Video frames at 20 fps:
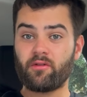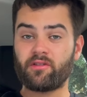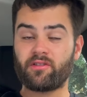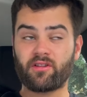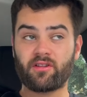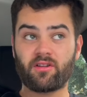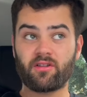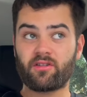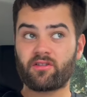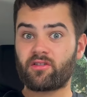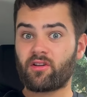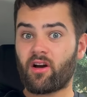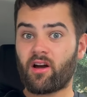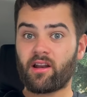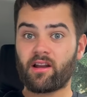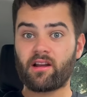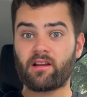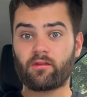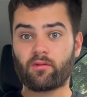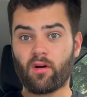is a good
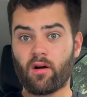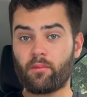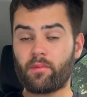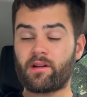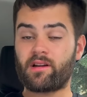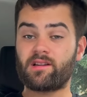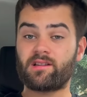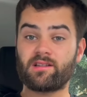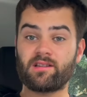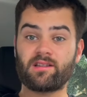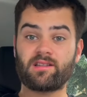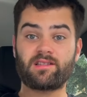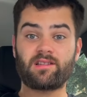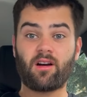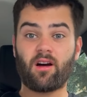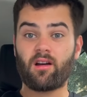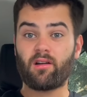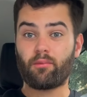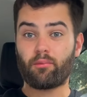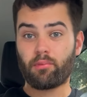signing as well because of the
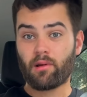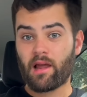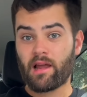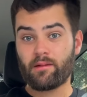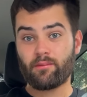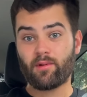style of play.